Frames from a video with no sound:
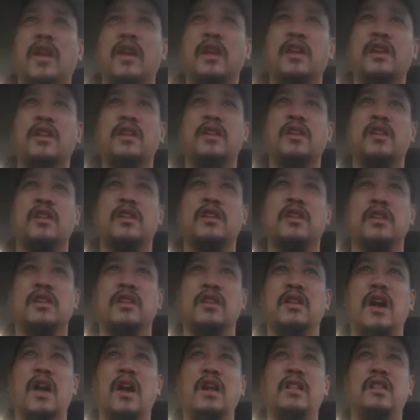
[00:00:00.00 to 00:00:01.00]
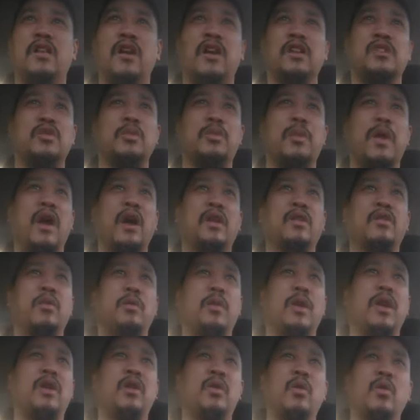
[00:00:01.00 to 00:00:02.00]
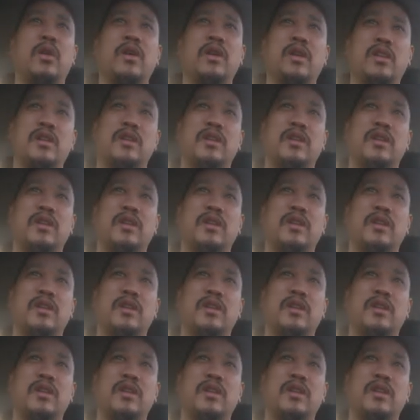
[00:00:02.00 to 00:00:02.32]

that God's got your back no matter what.